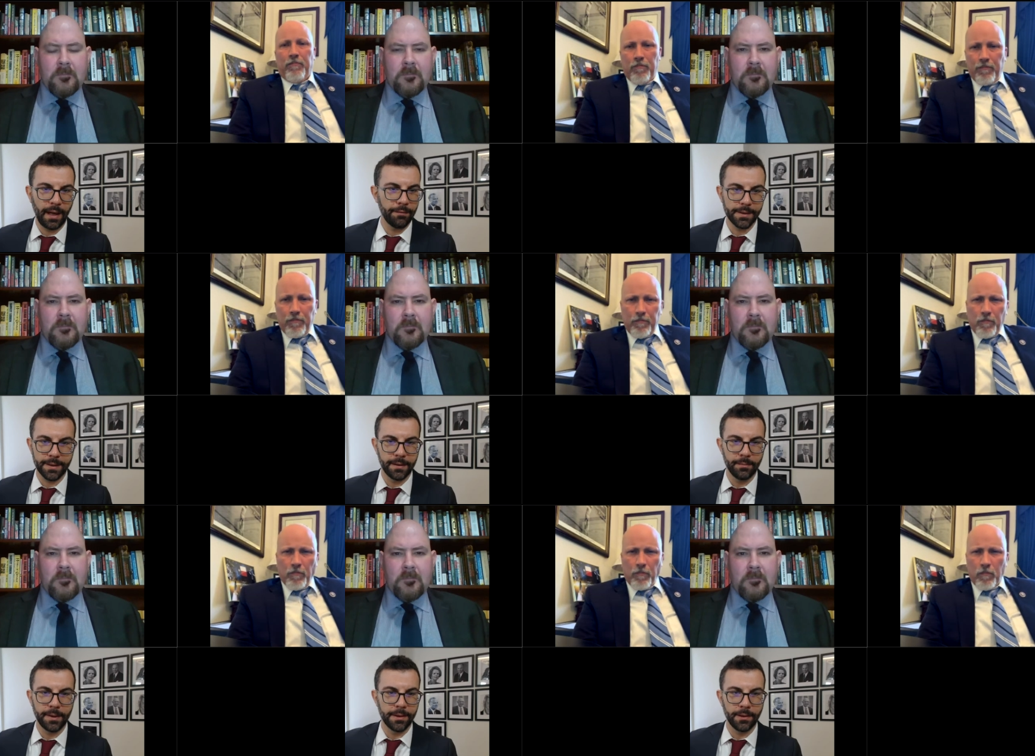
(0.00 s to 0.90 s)
Speaker 1: confiscate
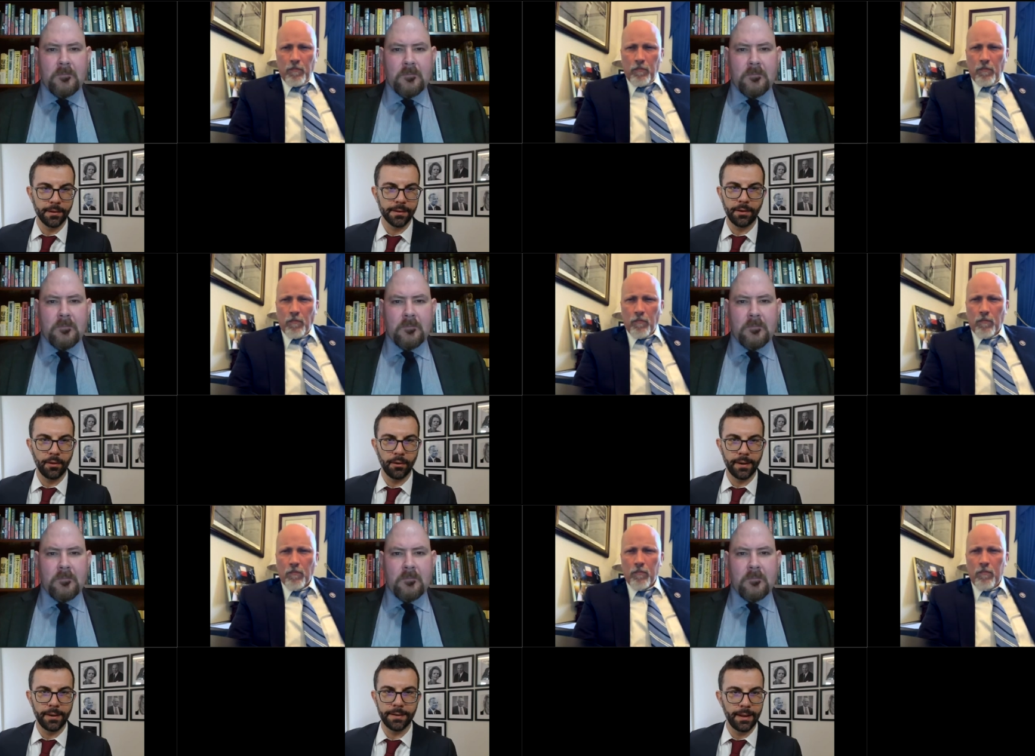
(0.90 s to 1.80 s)
the materials that are
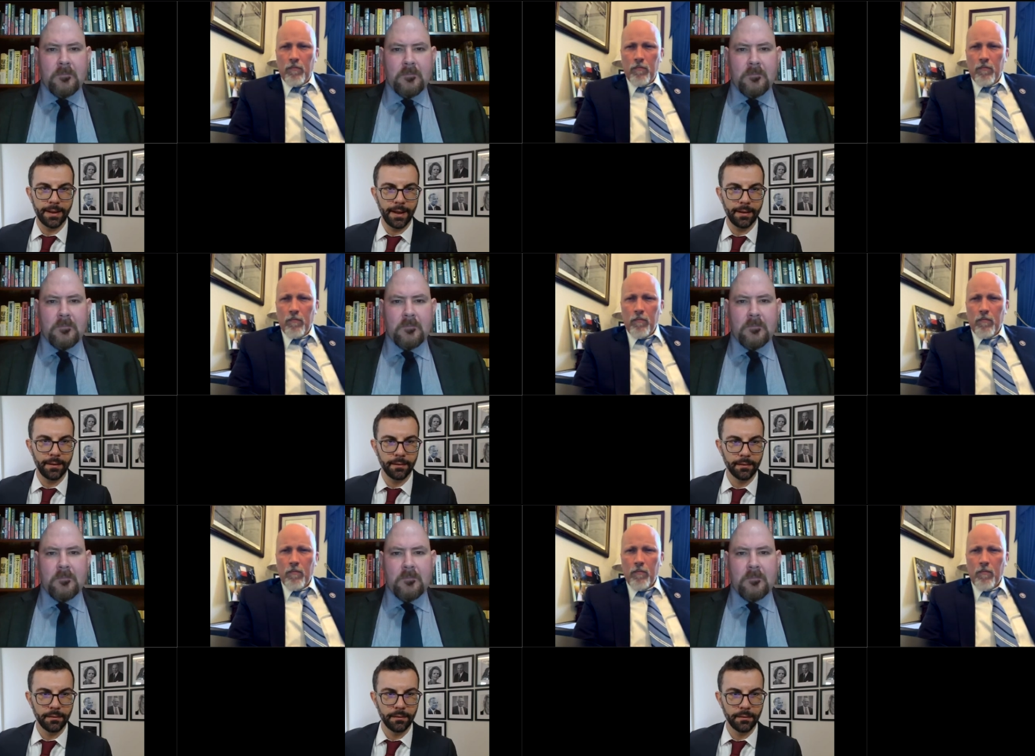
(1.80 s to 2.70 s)
already dedicated?
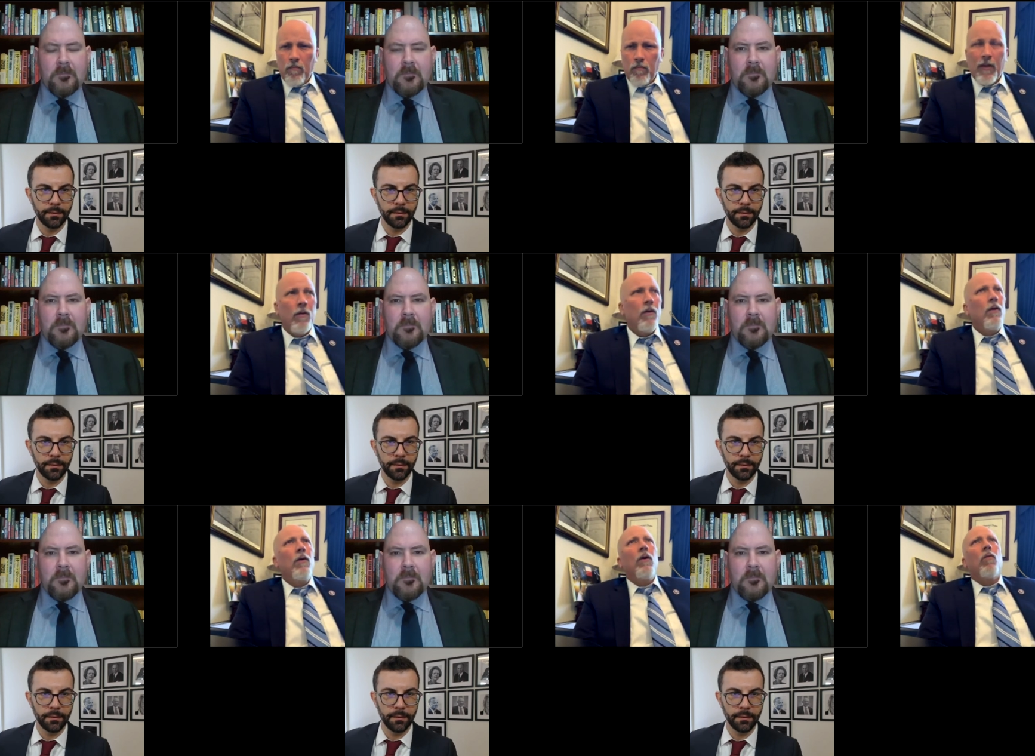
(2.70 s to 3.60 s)

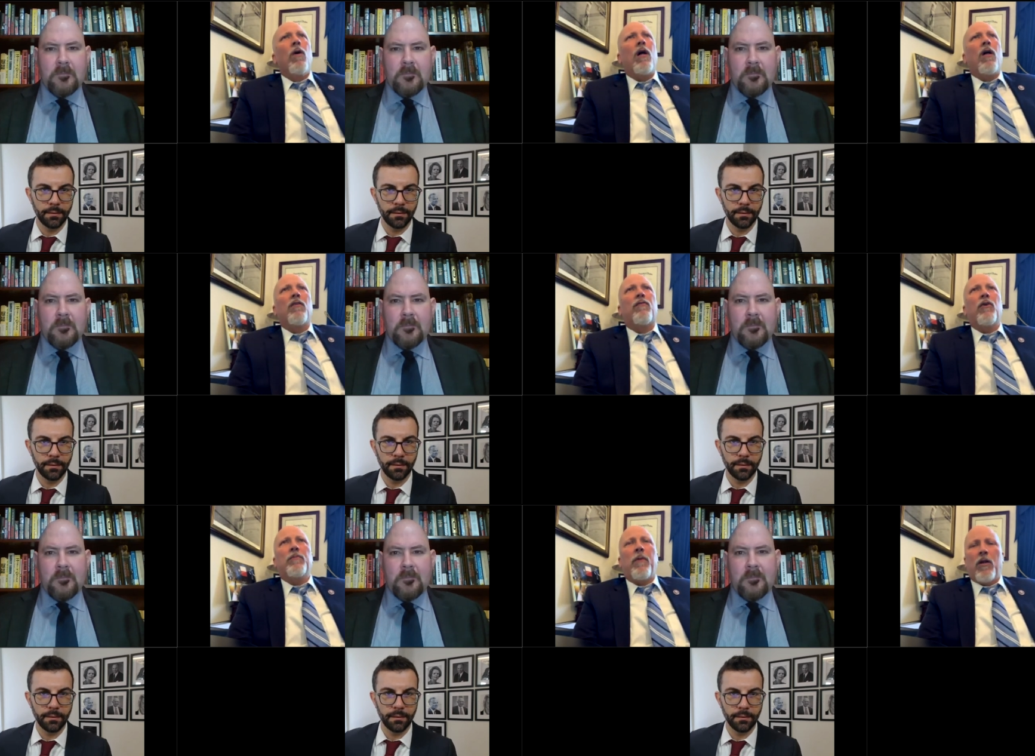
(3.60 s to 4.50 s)
Speaker 2: Well, on the
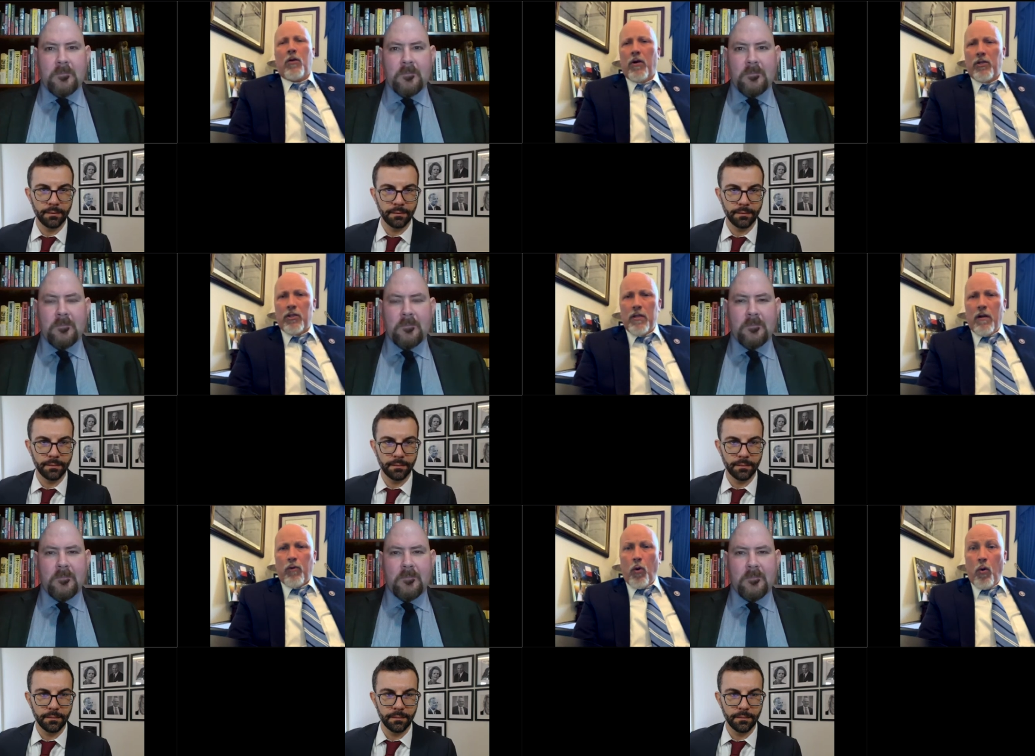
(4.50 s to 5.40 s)
first part of the question,
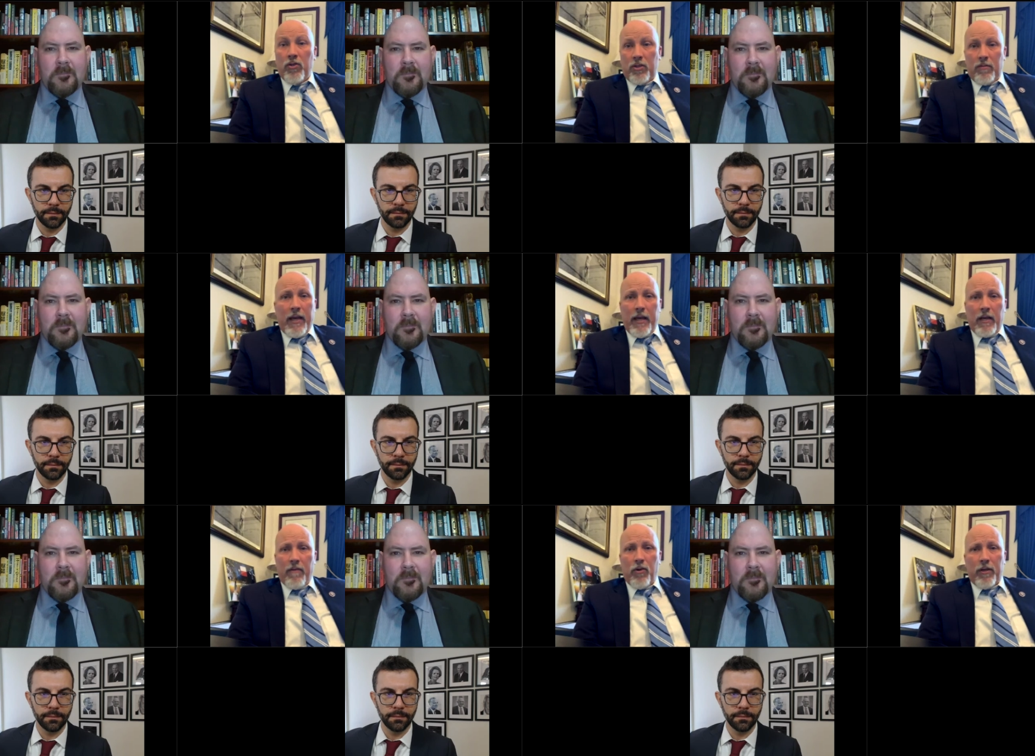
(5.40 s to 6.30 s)
yeah, of course a
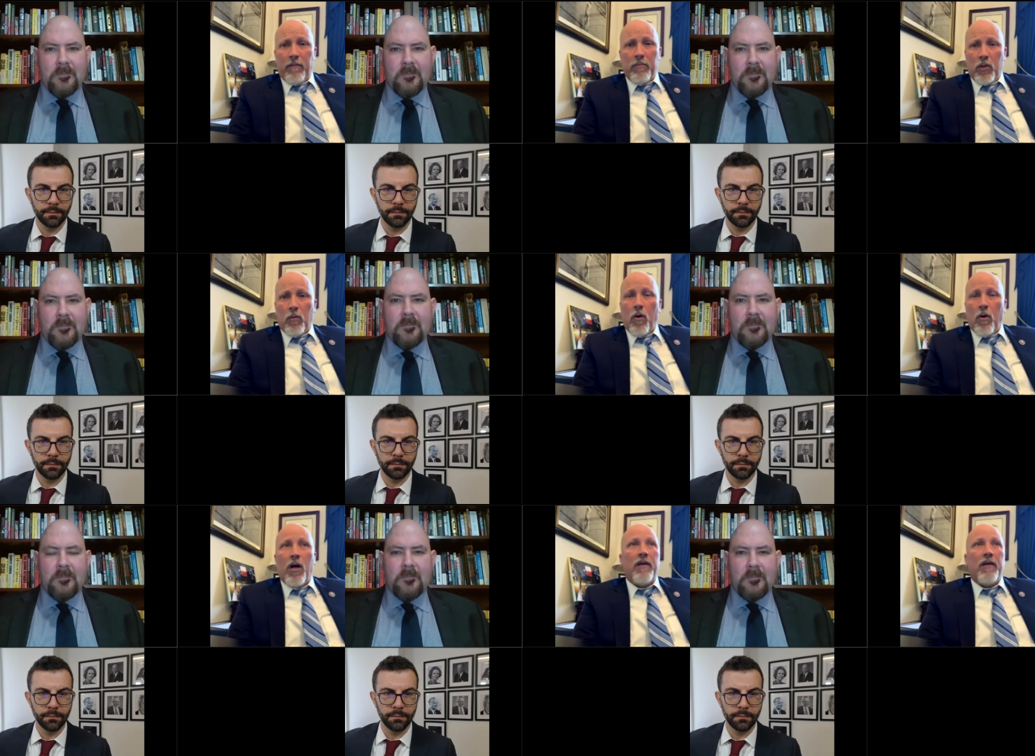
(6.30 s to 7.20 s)
governor can build a
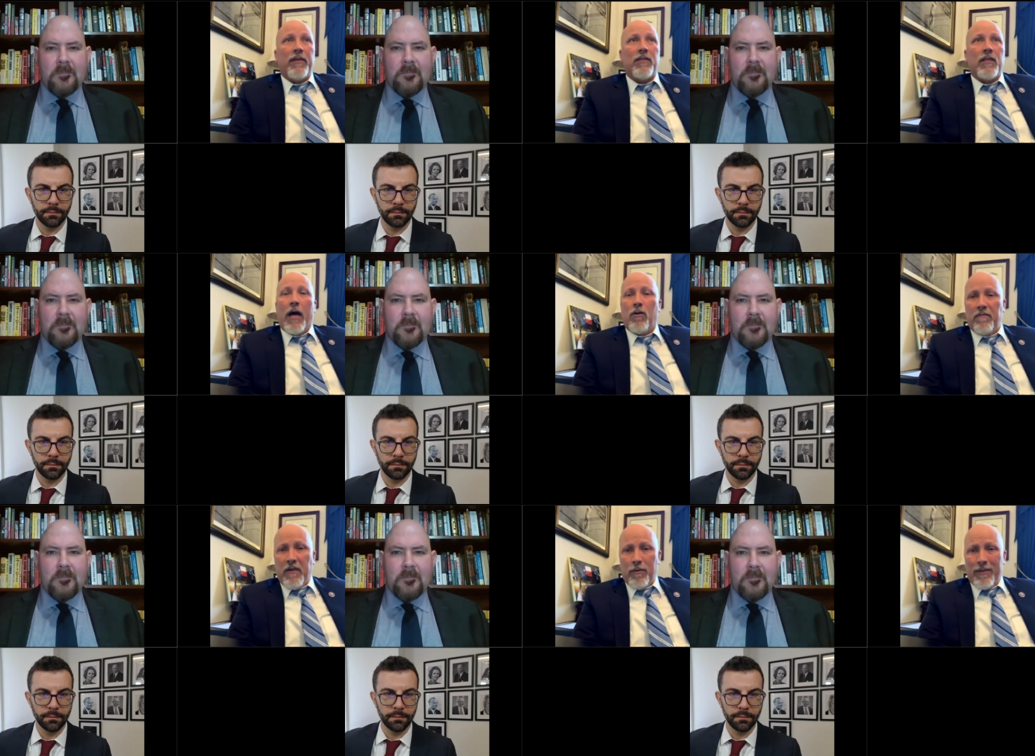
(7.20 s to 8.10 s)
wall if it's not
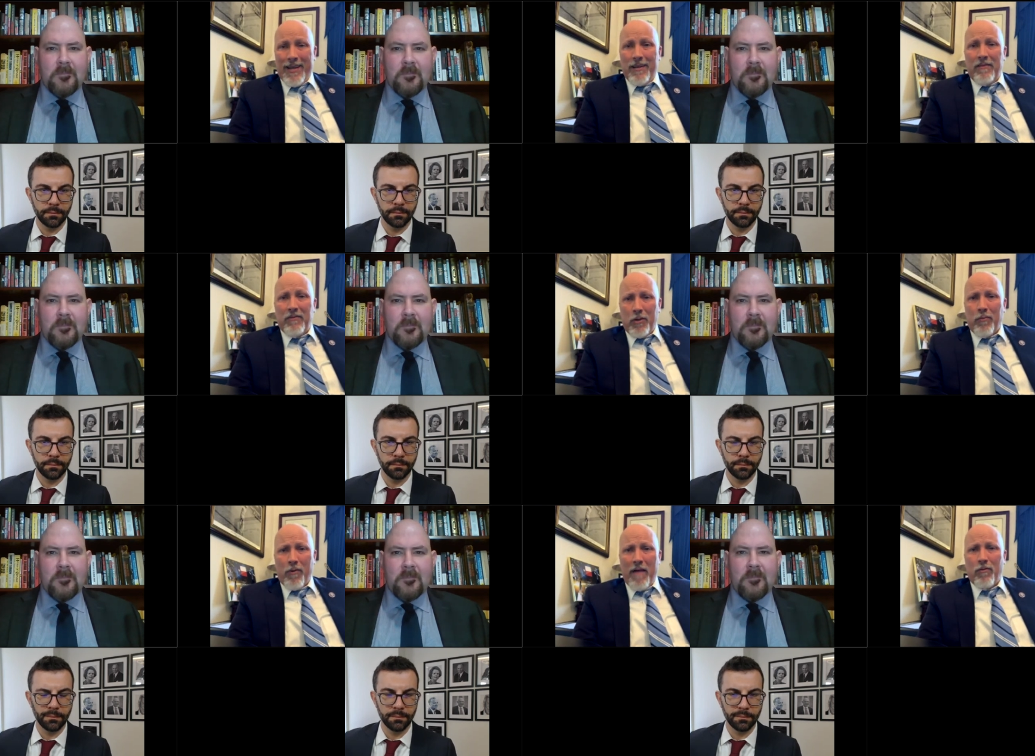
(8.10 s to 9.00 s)
on federal land, if it's
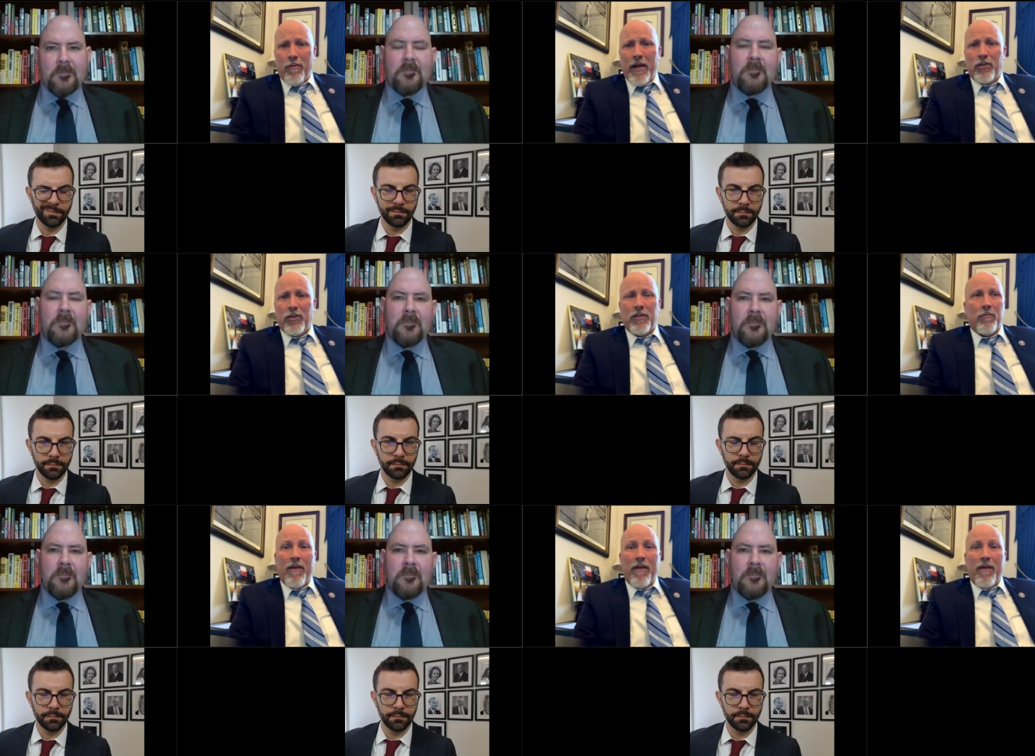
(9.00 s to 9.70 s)
on private ranches and the